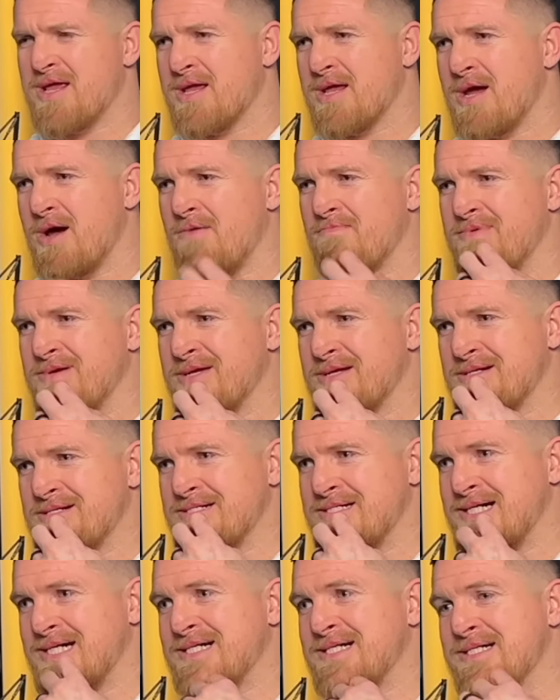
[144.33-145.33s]
account and
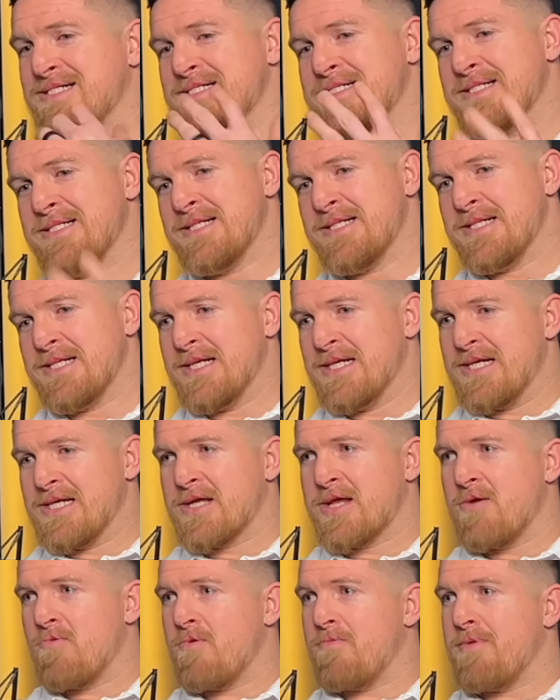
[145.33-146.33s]
be,
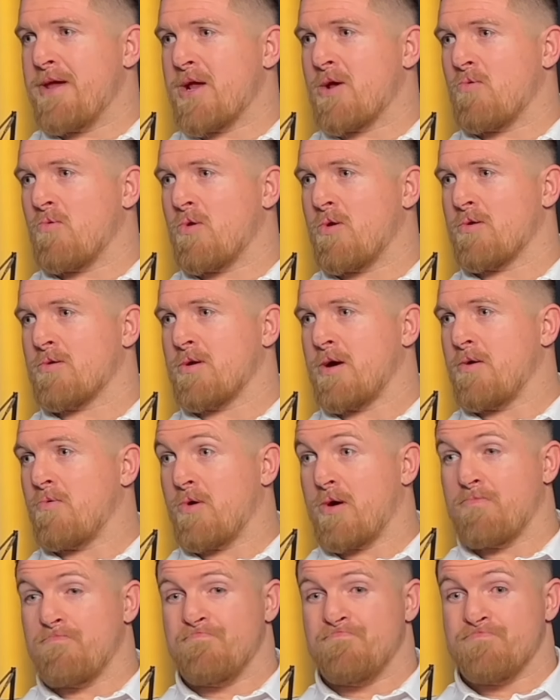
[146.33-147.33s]
can we make it work?
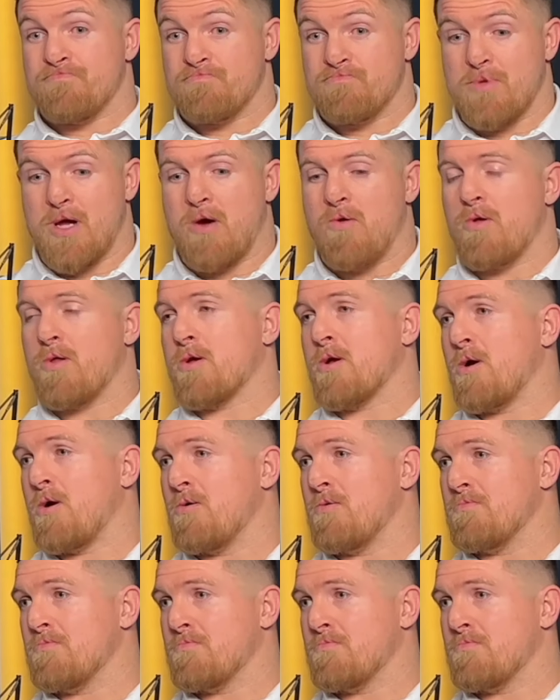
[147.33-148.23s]
I want to go.